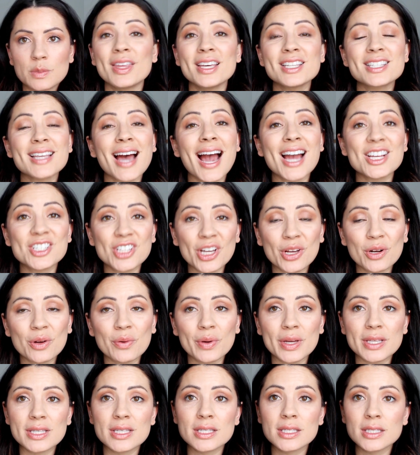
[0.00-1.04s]
This
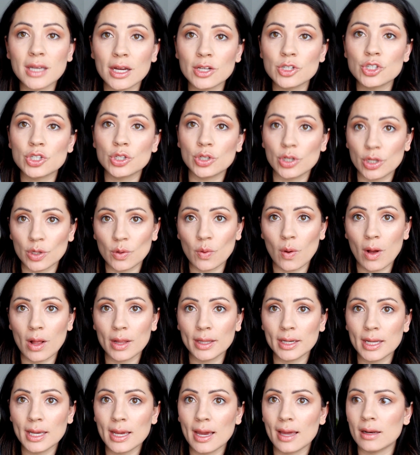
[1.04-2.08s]
eyeshadow is such good
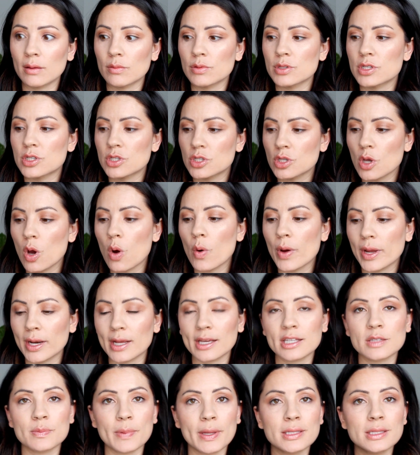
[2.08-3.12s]
quality and it was so
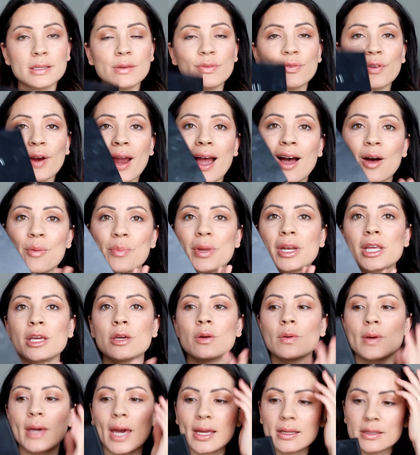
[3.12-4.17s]
inexpensive for how many
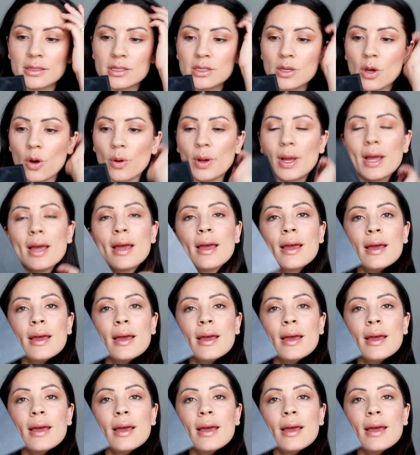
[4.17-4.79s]
you get. So